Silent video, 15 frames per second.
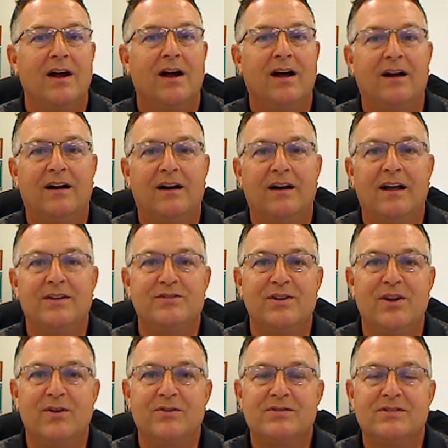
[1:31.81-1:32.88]
Uh, as you
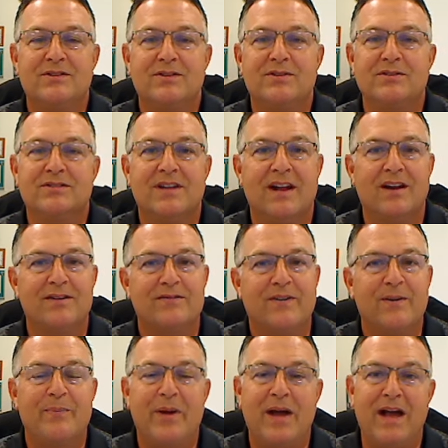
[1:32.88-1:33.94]
know, students today are
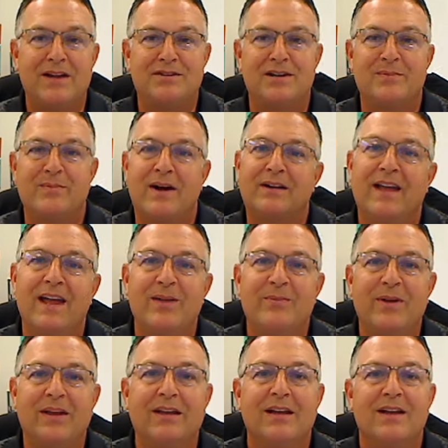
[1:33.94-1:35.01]
very passionate about
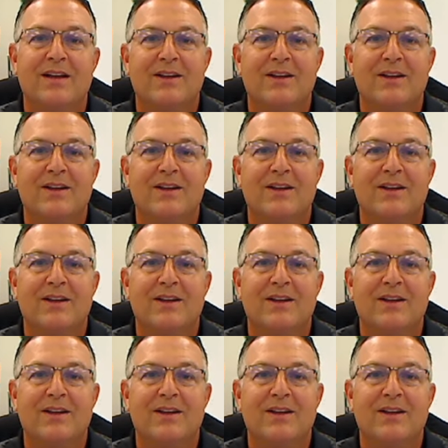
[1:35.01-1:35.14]
gaming,